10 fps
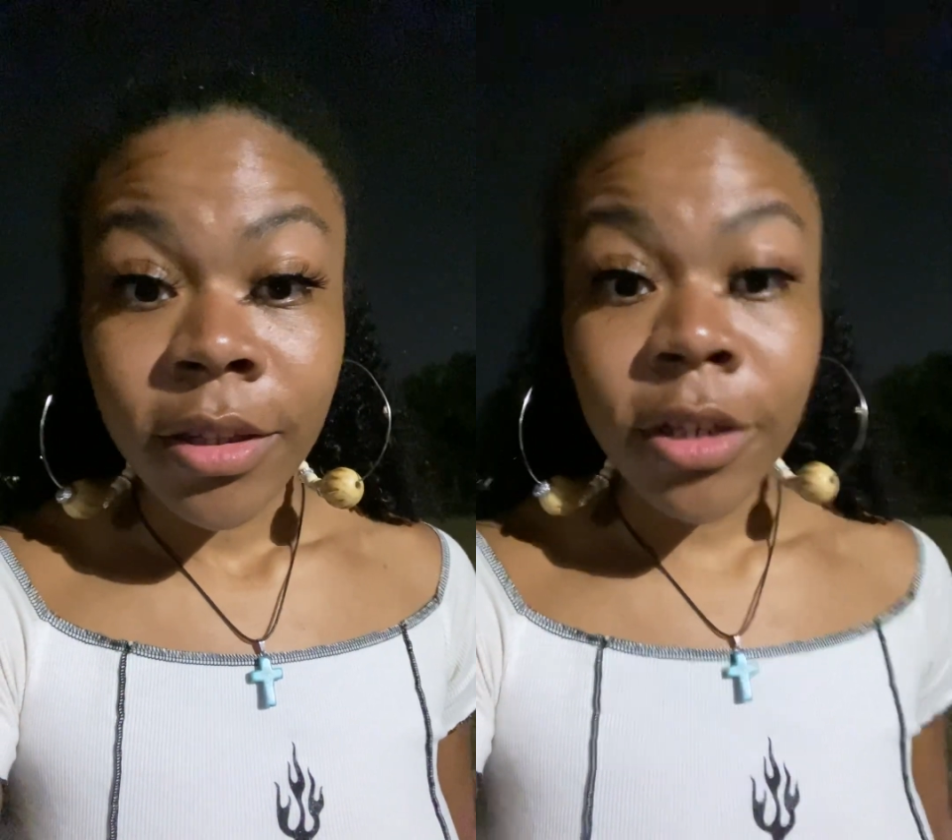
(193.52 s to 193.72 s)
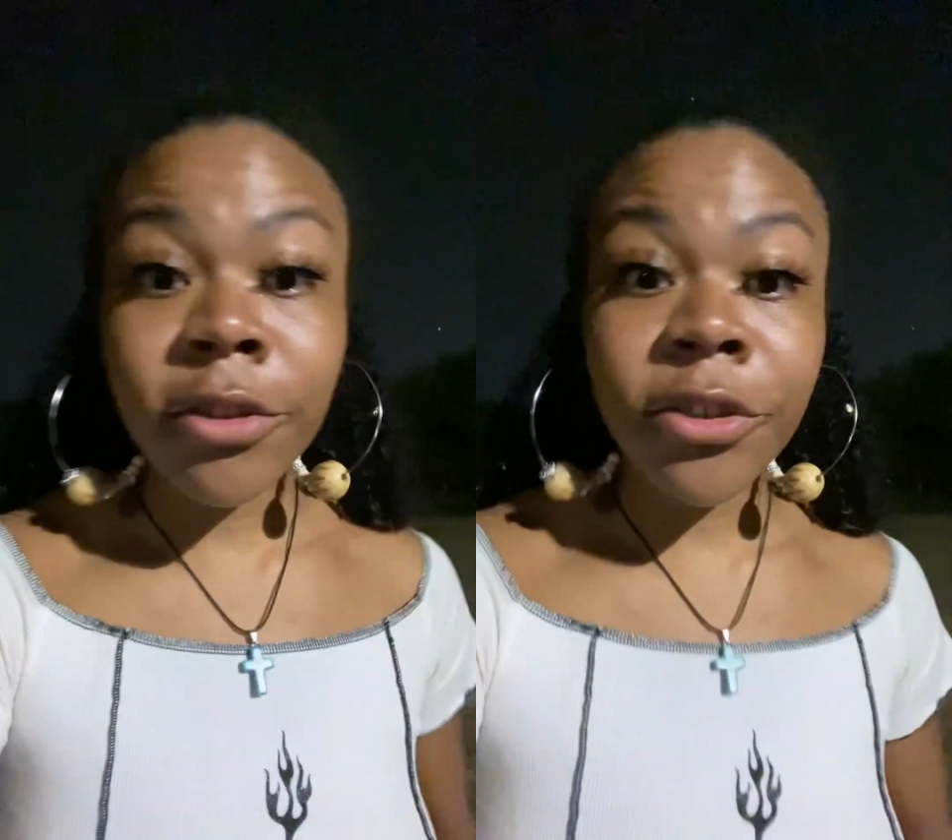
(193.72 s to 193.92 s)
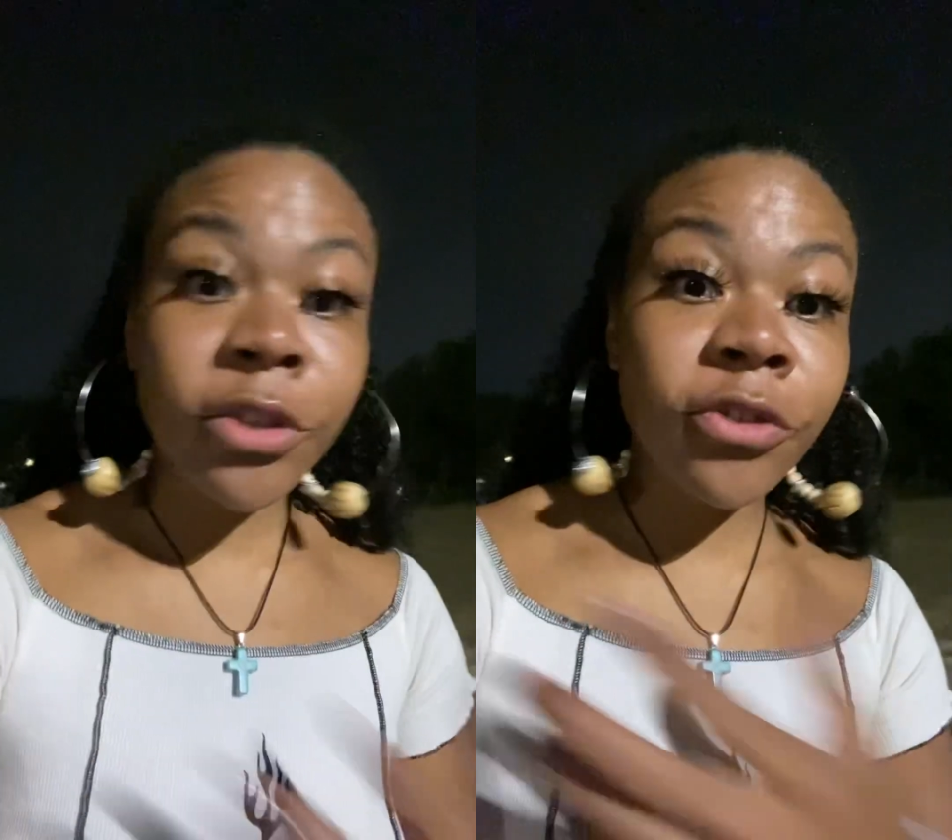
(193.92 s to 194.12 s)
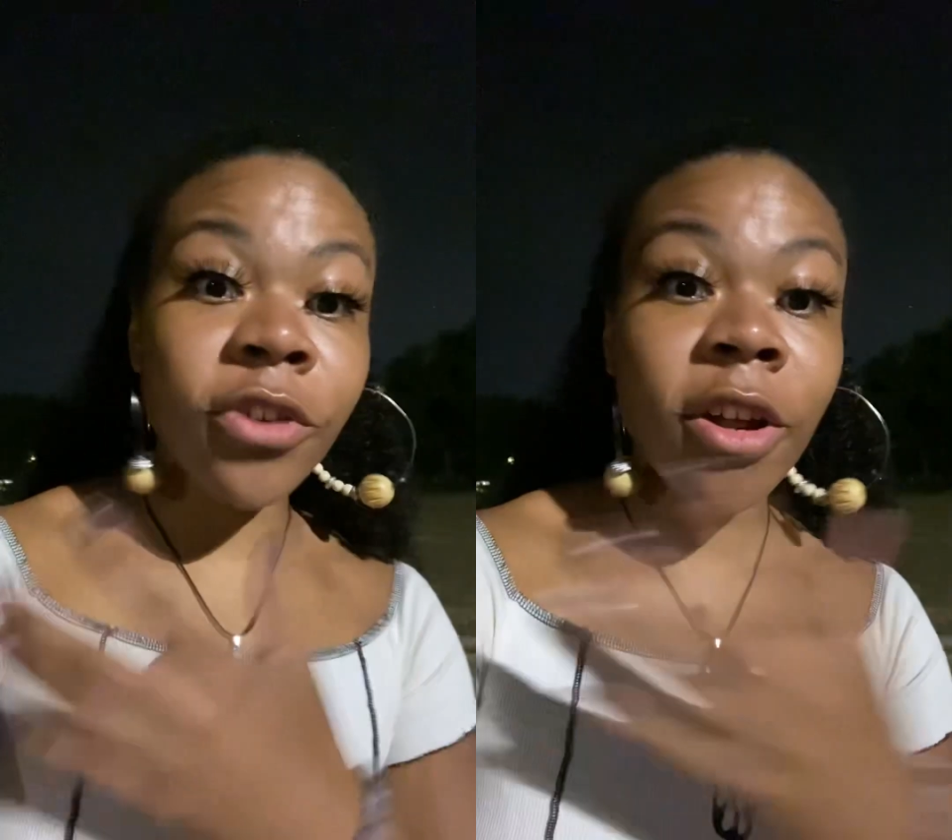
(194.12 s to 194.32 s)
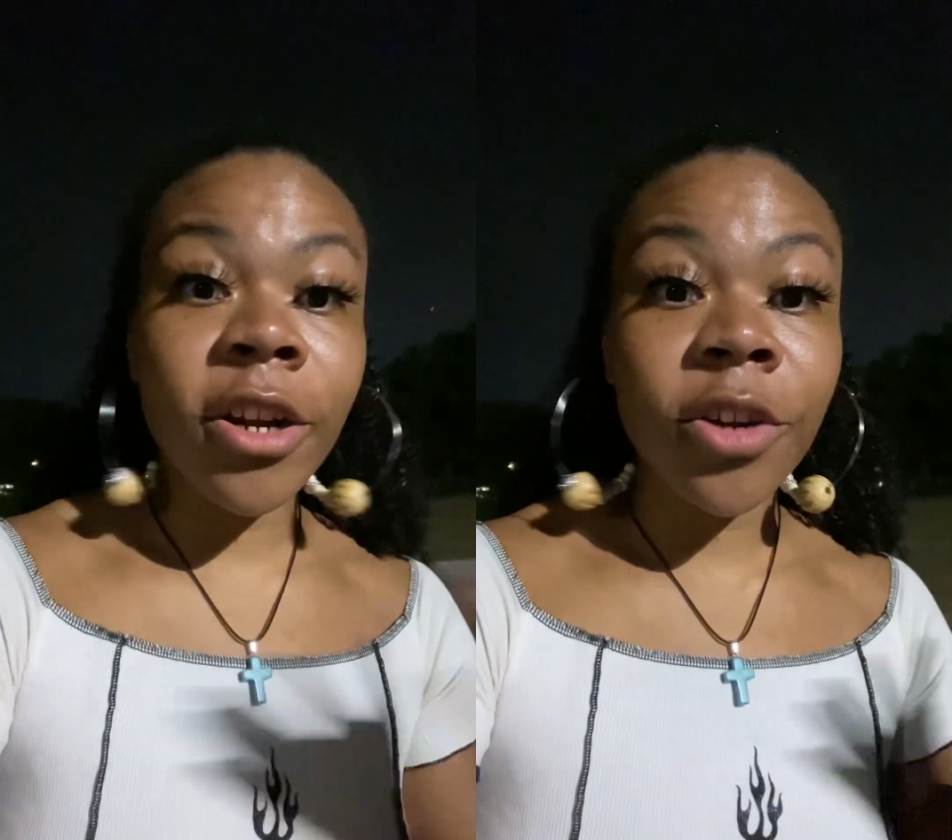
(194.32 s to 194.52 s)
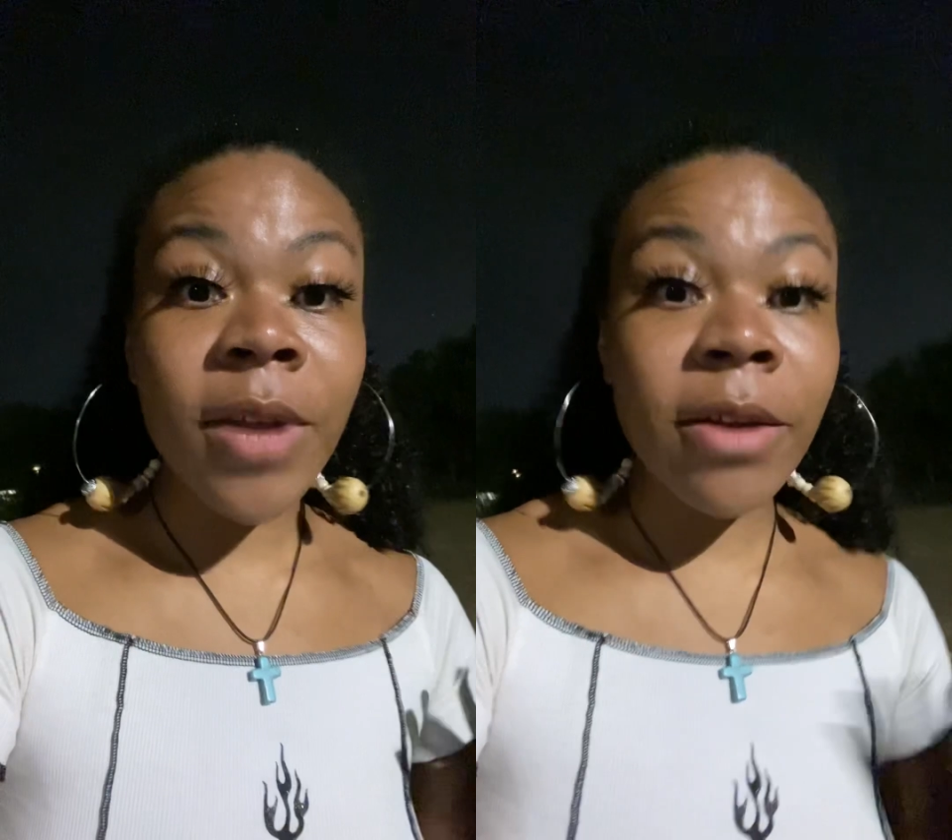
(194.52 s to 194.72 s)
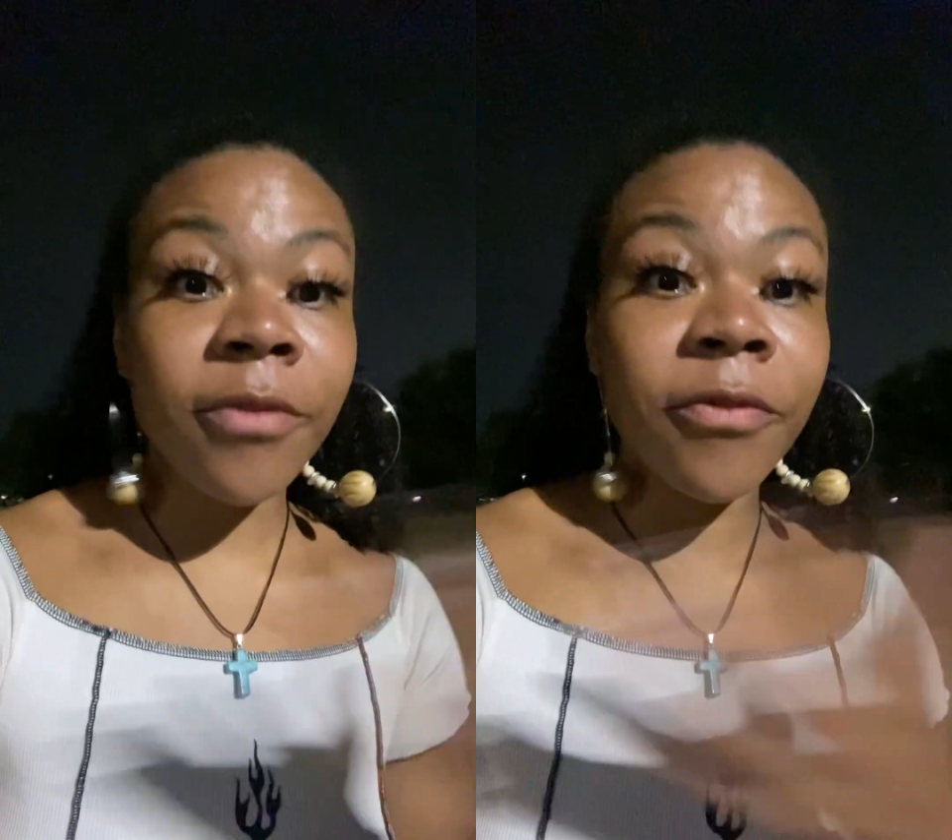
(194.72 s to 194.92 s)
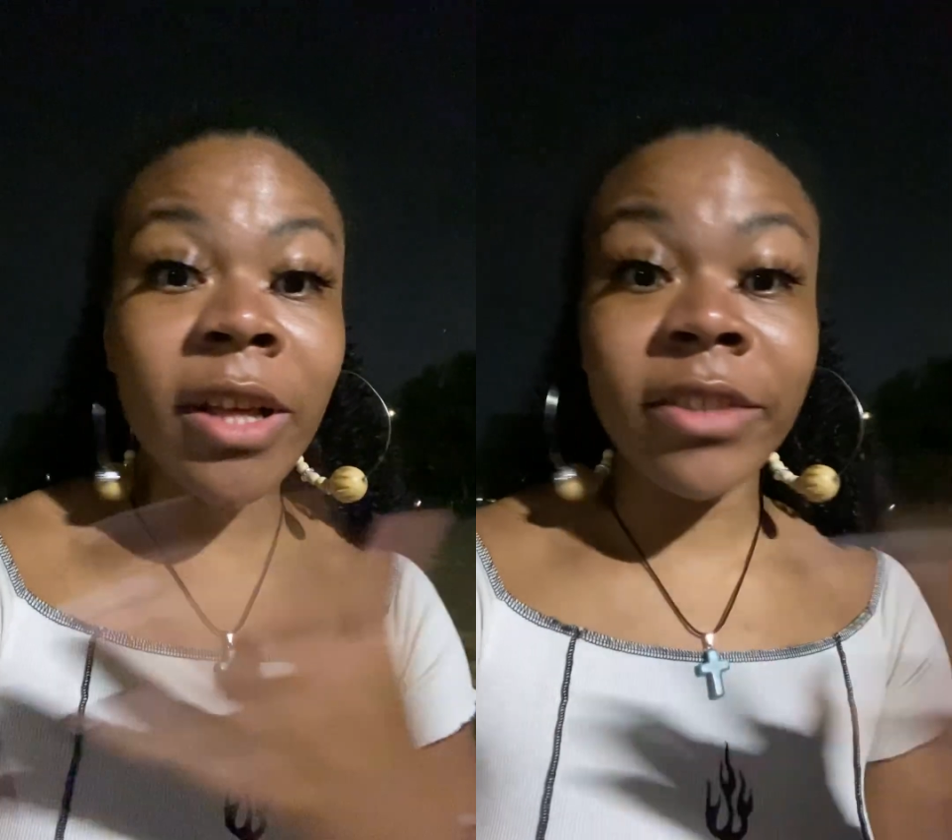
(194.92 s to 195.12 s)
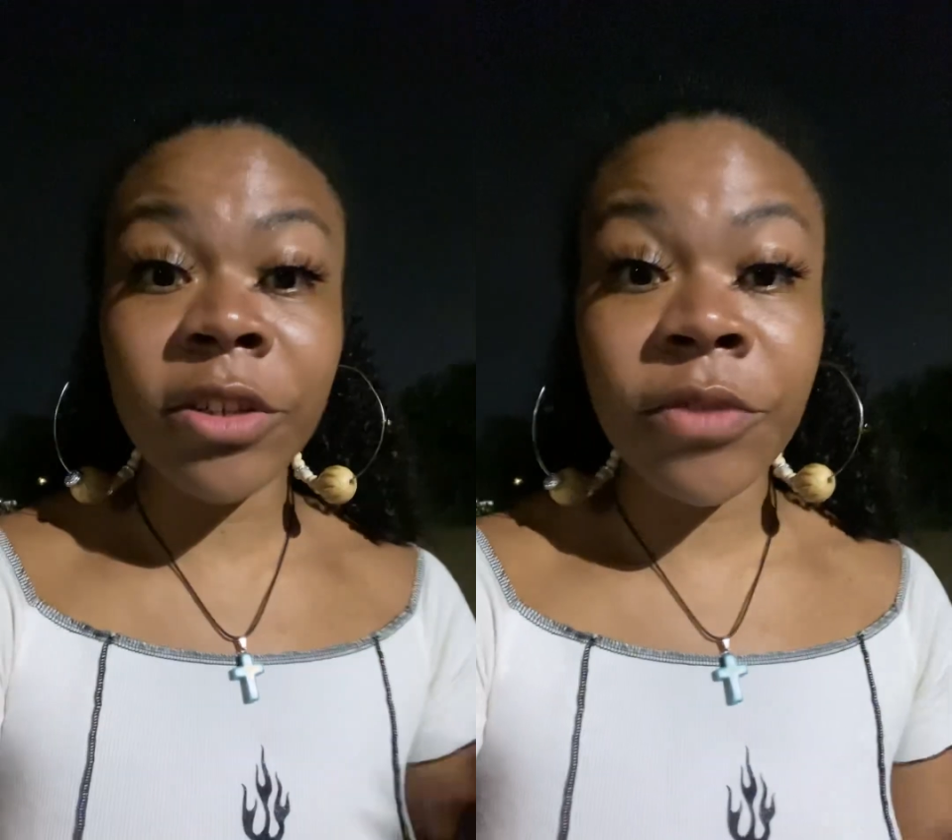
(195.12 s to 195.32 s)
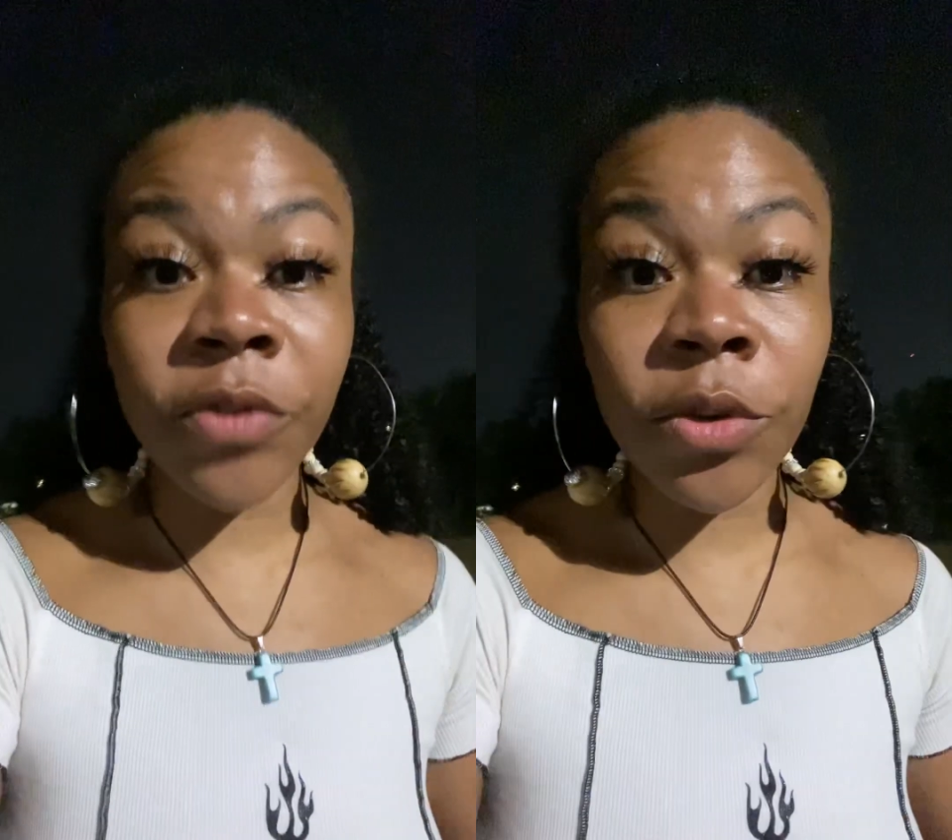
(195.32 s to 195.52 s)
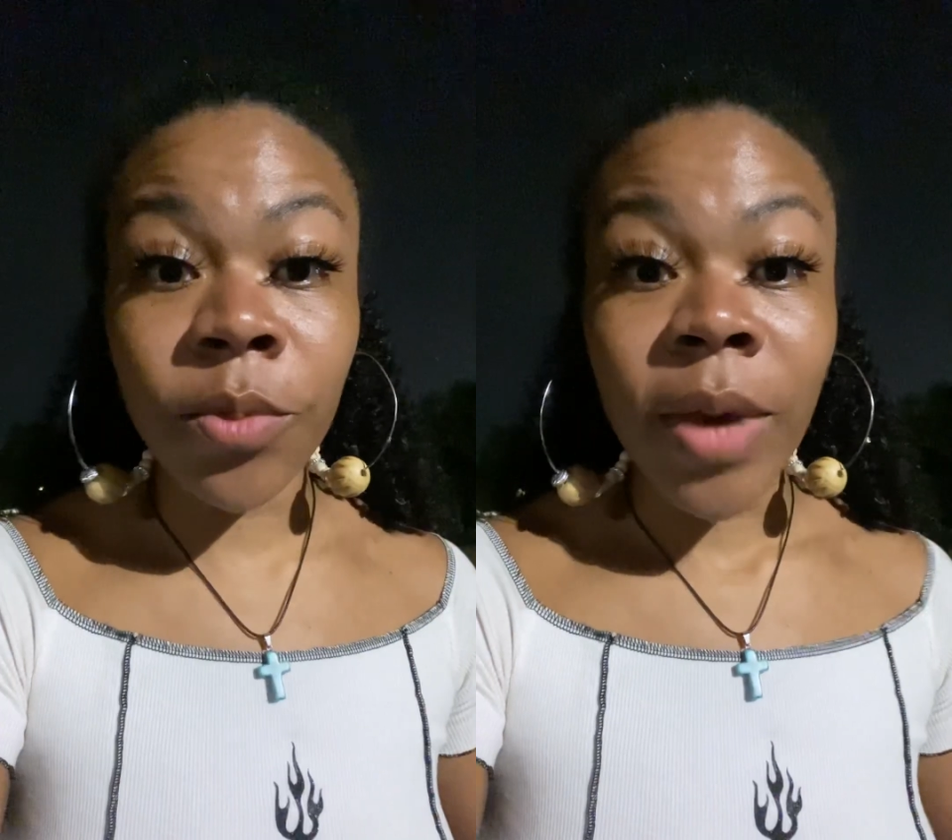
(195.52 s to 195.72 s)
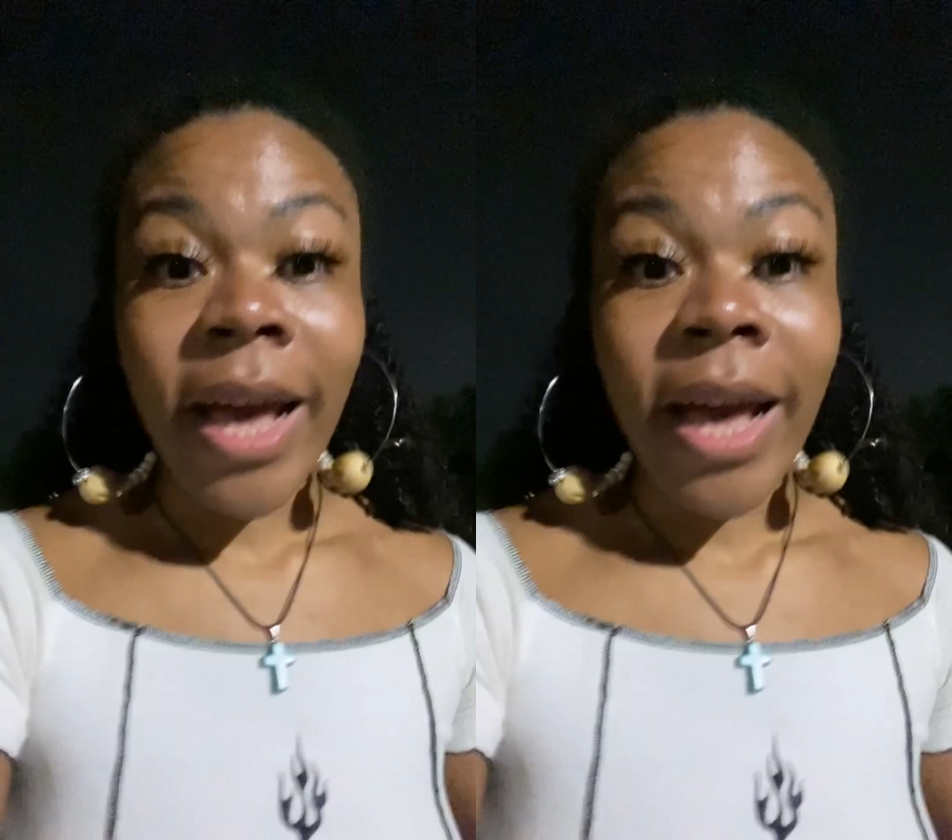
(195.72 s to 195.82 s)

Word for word: Your children are a direct reflection of you,